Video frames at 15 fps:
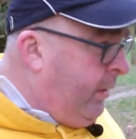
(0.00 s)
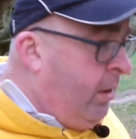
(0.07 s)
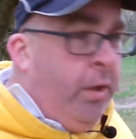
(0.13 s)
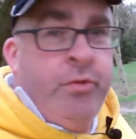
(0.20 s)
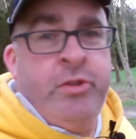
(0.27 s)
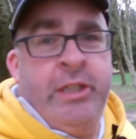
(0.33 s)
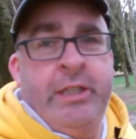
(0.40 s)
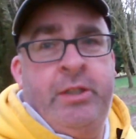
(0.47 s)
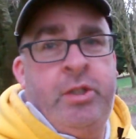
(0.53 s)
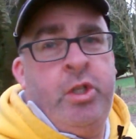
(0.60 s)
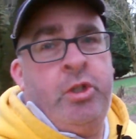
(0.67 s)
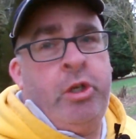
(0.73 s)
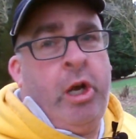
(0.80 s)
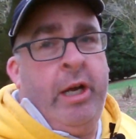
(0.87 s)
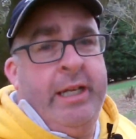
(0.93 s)
Obviously, the
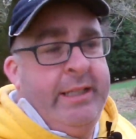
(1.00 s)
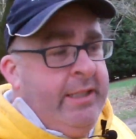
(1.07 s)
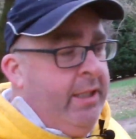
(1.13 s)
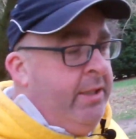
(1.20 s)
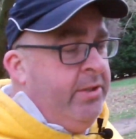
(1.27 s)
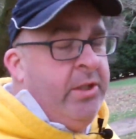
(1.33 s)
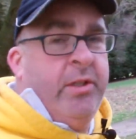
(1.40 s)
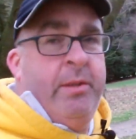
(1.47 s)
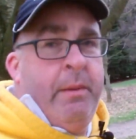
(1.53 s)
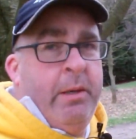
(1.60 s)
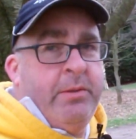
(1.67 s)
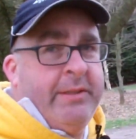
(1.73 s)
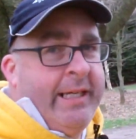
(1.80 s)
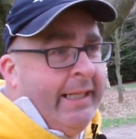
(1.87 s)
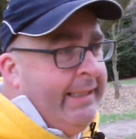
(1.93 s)
trolley, still the
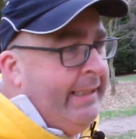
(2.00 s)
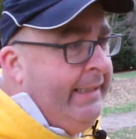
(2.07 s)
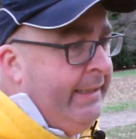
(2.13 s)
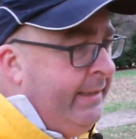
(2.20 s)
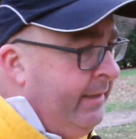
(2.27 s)
motor caddy.